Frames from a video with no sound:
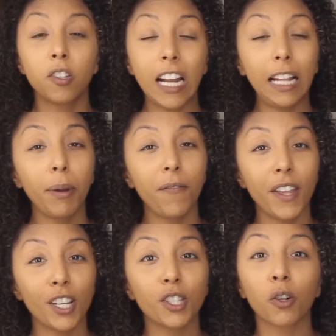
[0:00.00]
So now let me
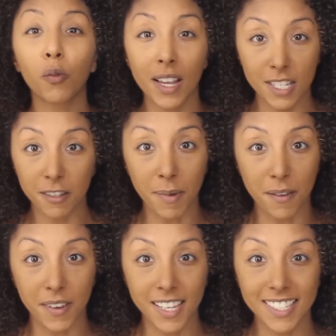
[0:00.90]
finish the rest of
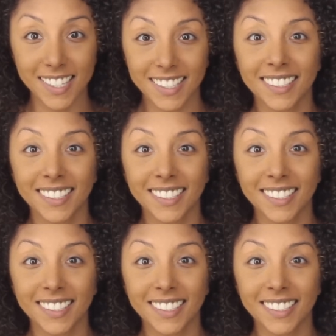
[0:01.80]
my face.